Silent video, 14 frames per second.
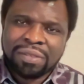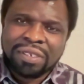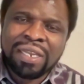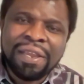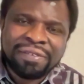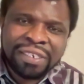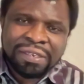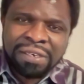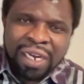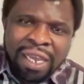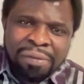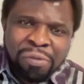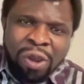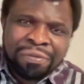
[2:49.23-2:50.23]
In the
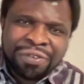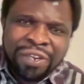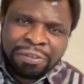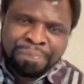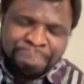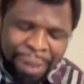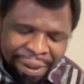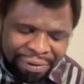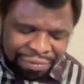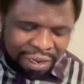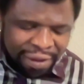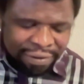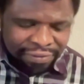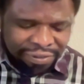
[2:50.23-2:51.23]
realm of the
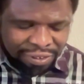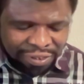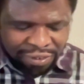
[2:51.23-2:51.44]
spirit.